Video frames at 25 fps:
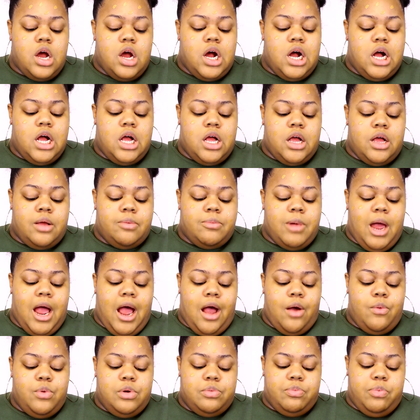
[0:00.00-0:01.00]

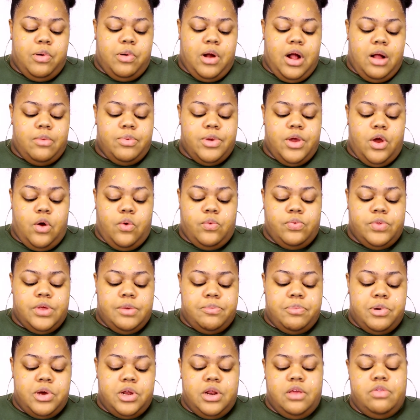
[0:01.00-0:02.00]
I would probably only
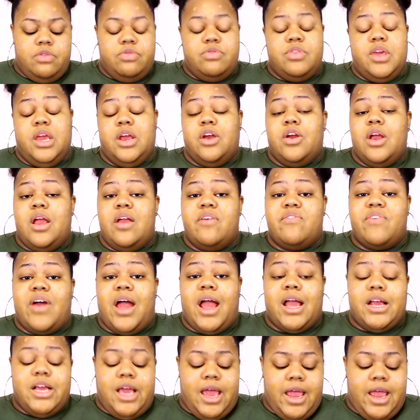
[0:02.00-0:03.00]
put it there if
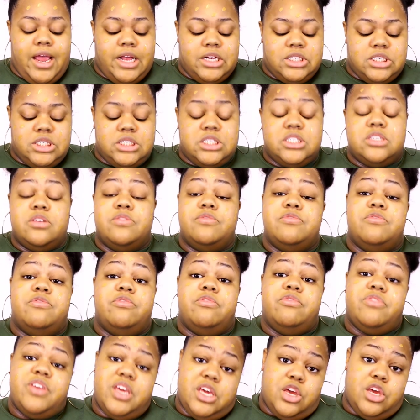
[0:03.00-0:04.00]
I had
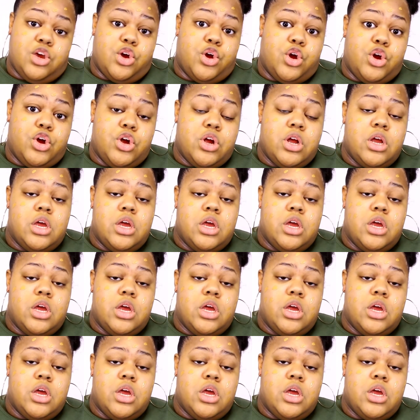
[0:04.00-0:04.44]
severe